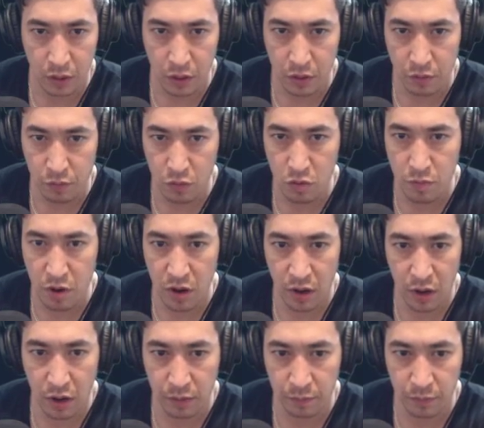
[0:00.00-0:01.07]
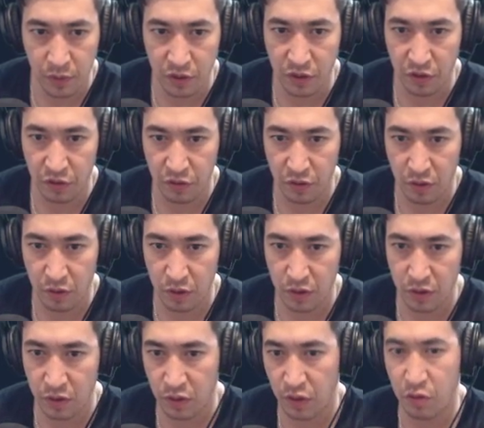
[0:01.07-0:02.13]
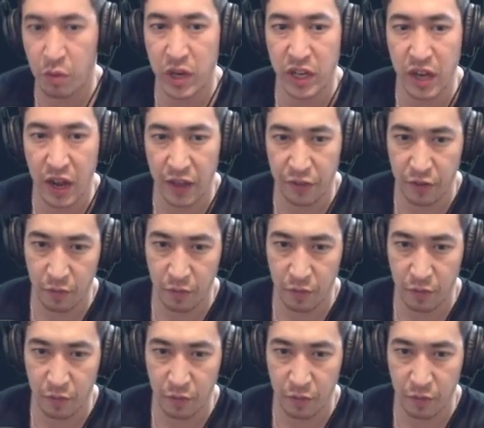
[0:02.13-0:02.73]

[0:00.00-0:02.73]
Rumor. Oh, this is the 29th.